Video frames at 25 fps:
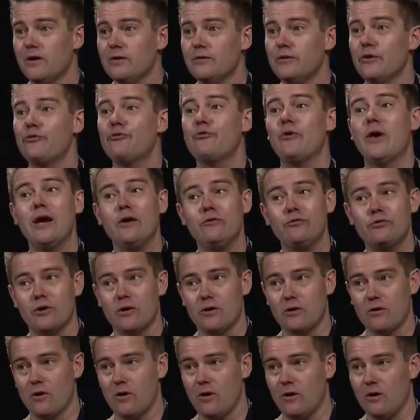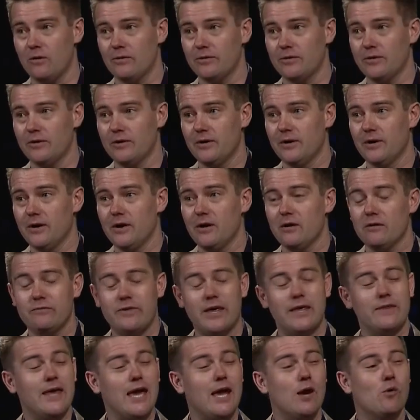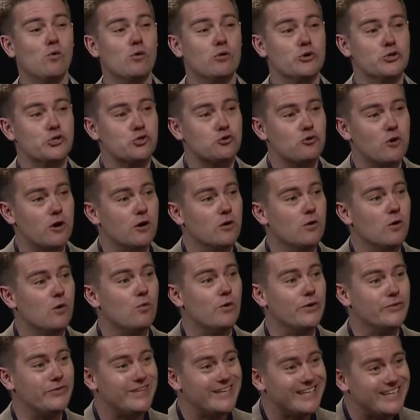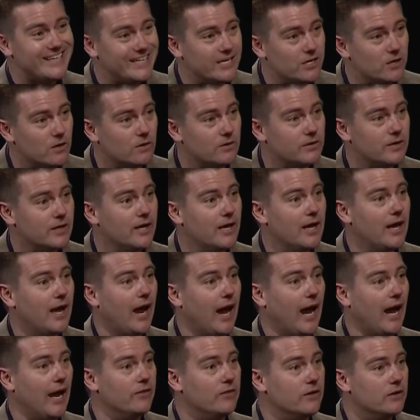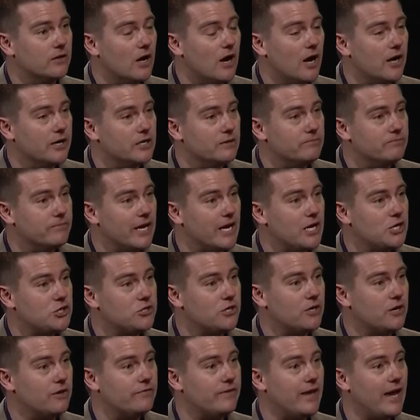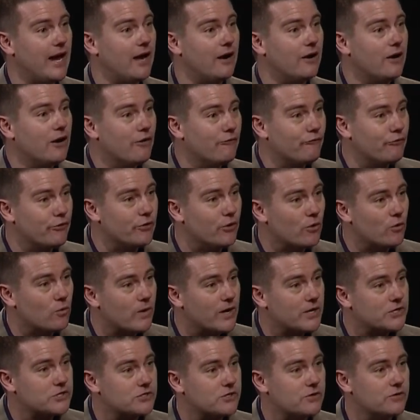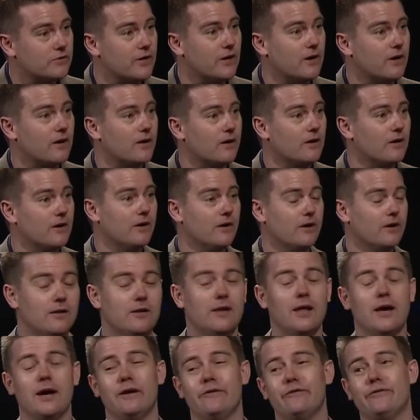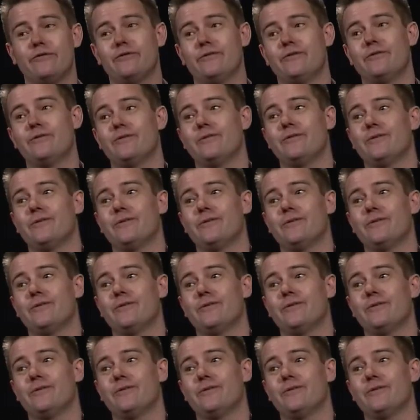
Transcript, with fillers: to think they're called, that they will struggle with the guilt and the condemnation of that for the rest of their life.